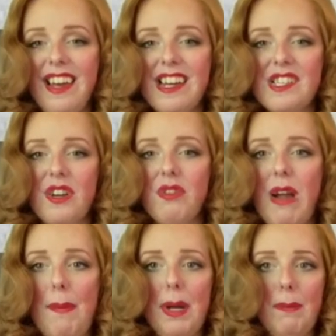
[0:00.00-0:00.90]
So you
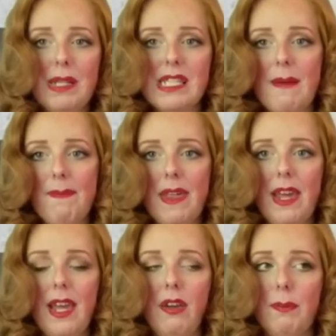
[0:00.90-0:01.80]
wrap it up in
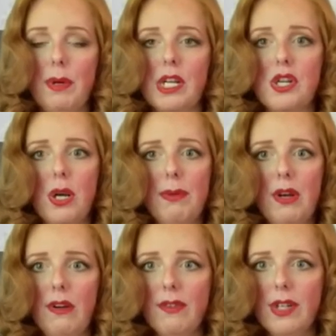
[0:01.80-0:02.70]
something, you could put a turban
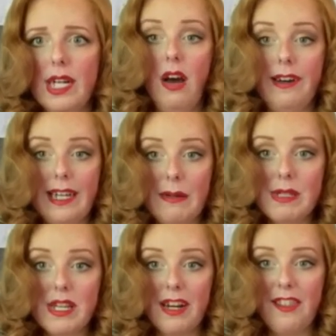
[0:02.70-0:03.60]
over it. On
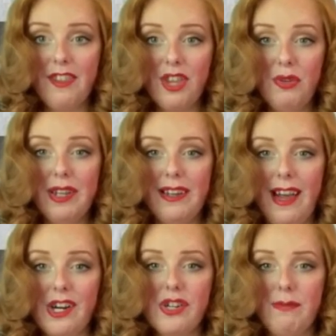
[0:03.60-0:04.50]
Amazon, I think you can
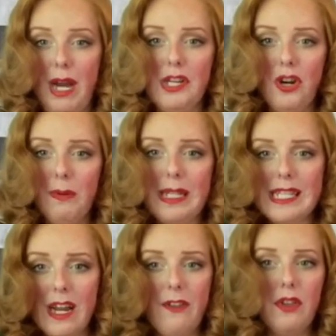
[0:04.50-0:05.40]
actually buy turbans
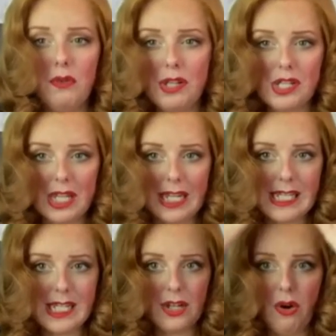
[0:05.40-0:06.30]
now that you could just like
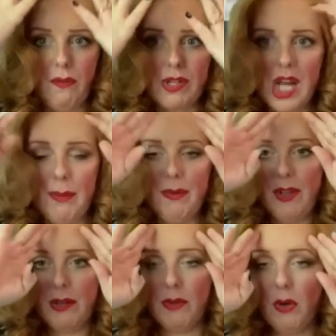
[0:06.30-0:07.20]
stick over top of it and
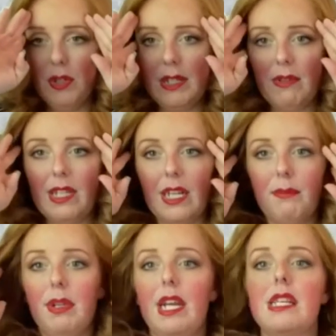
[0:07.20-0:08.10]
it would hold everything in
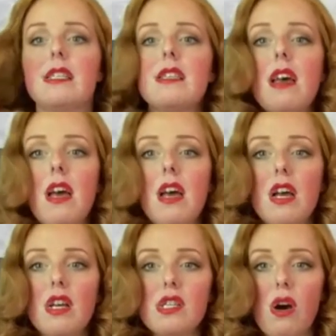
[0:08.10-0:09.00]
place.
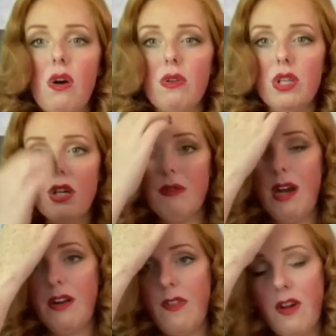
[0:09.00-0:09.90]
So look around
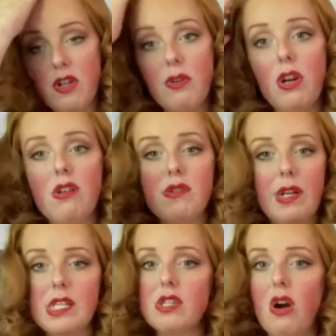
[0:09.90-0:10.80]
on there. You can also
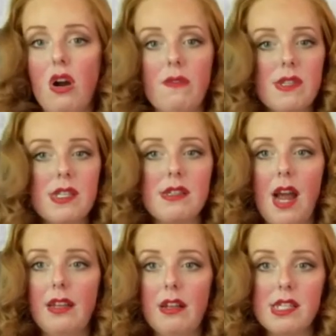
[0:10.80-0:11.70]
get scarves,
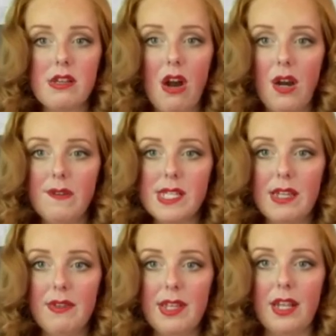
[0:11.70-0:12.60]
nylon scarves,
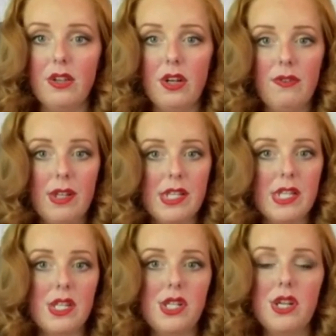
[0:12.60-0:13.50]
even that look
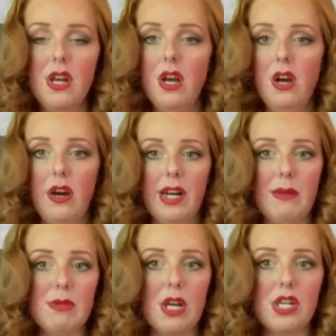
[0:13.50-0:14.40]
vintage on
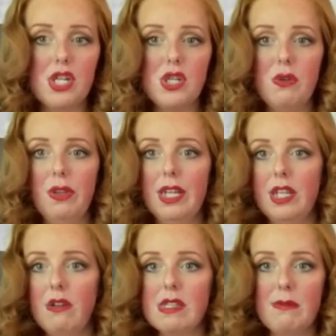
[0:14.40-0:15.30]
Amazon too. Link
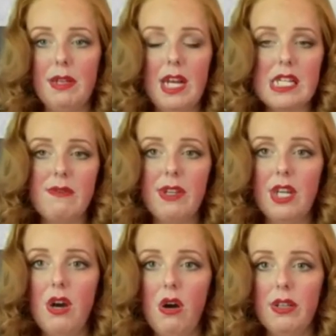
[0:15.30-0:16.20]
those in my last
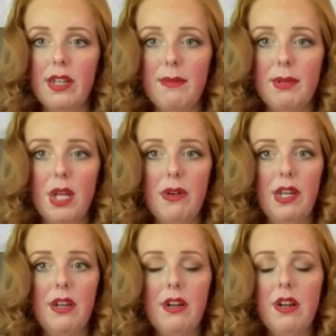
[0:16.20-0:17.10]
video. I'll link them below
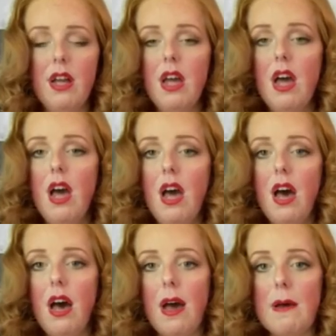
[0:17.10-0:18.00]
here.
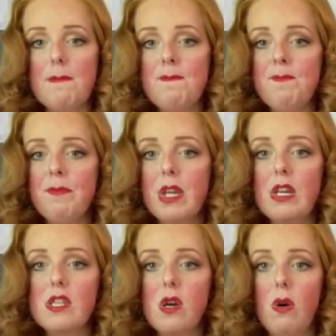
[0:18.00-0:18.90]
Um,
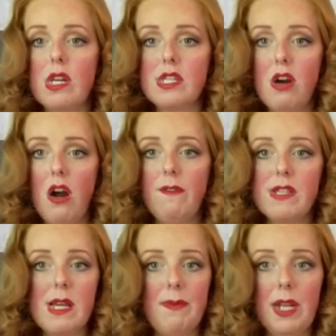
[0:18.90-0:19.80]
so a scarf,
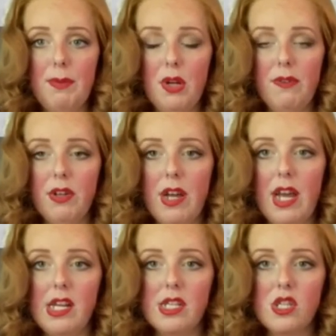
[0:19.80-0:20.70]
something to put over your
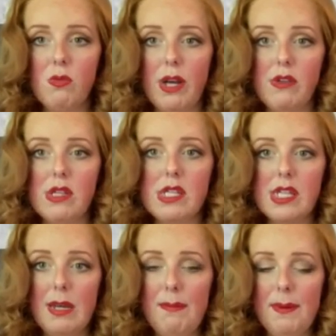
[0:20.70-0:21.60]
head so while you sleep.